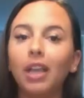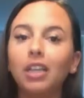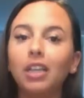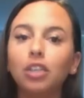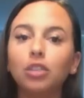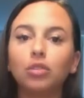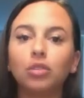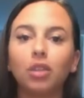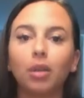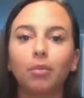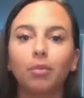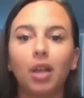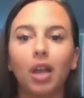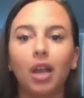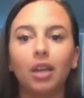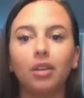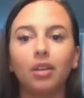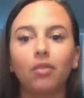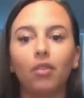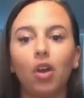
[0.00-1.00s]
you some
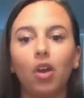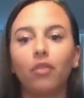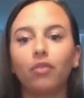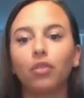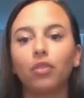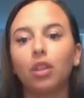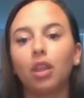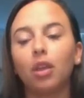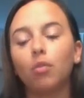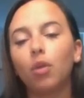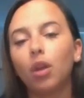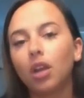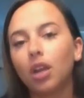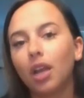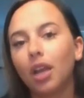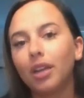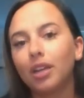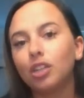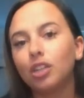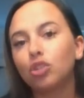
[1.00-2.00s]
kind of offer they want to
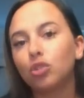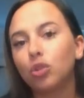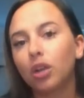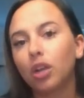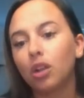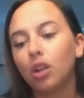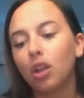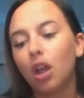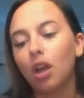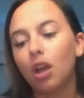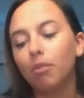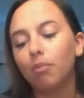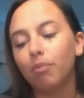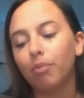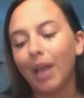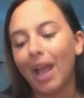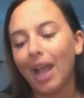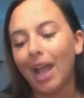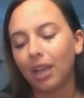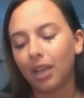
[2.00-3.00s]
kind of trickle on
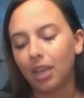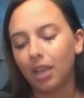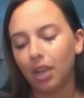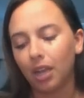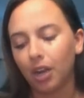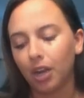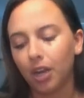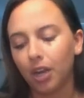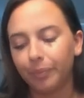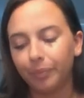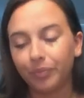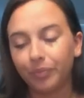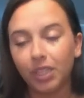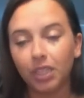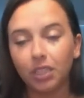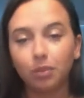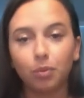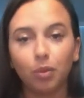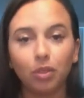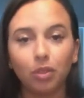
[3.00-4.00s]
back here
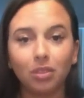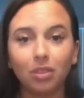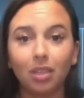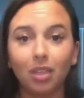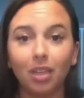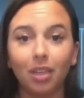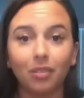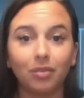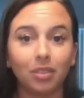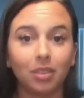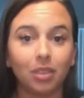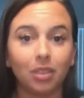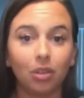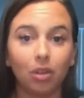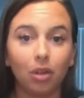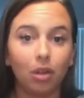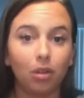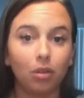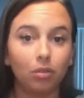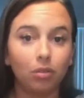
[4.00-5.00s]
this person gives
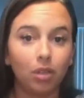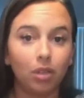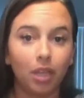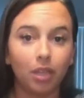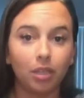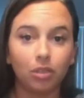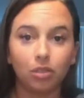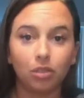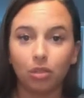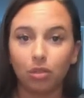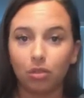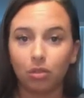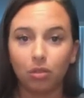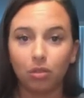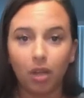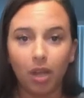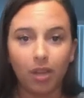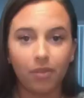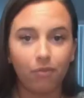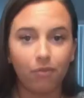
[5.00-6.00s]
zero like two
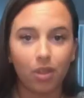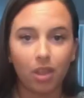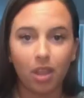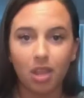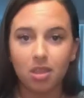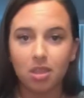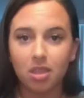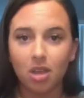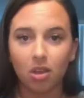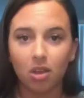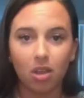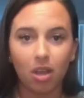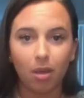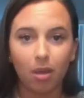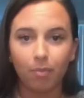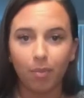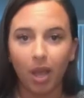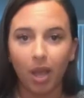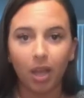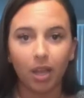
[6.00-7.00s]
i feel like they'll
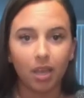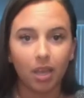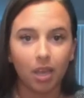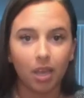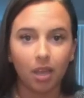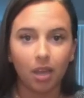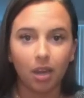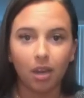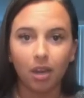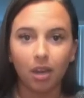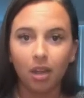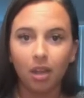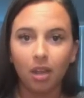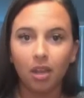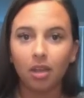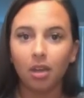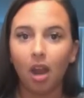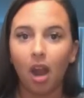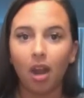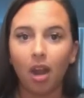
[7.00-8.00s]
come back in
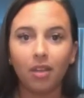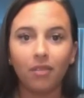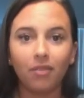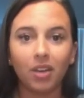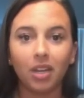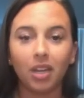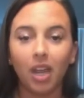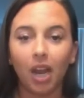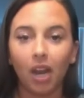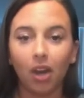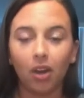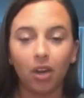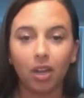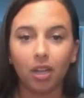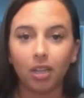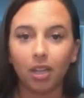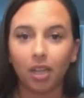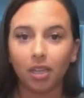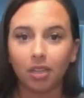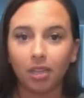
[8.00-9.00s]
not even
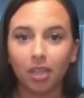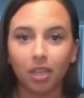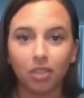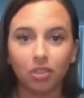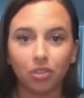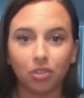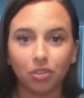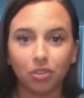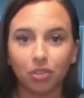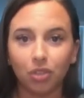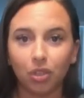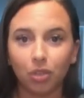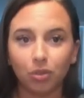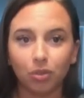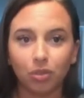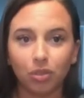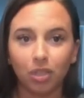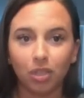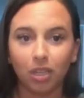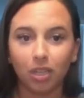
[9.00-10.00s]
caring that they just
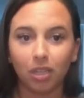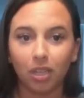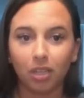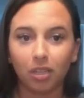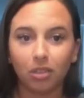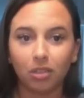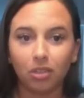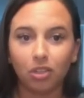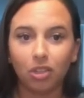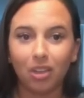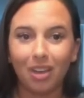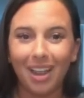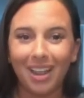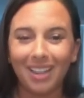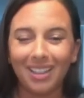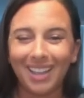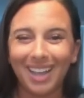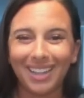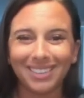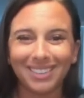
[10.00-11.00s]
ghosted
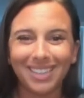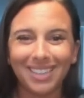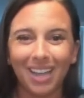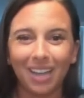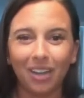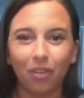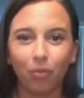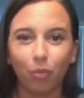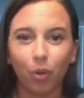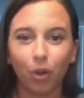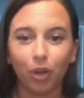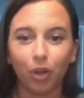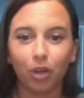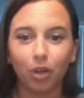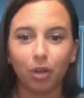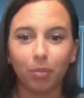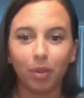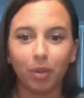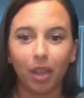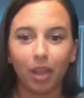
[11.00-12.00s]
and that's kind of where you're
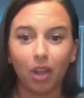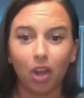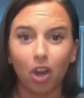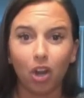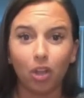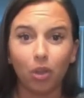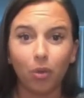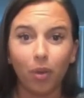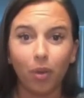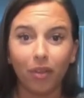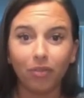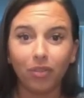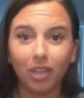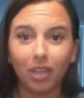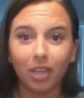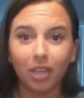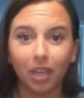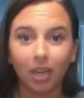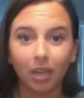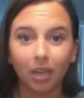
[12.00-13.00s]
gonna be like, are you effing
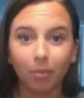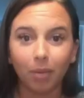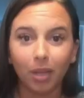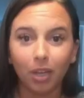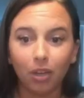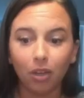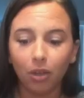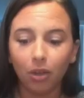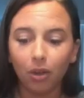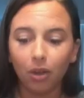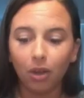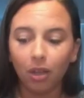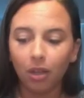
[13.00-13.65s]
kidding me, dude?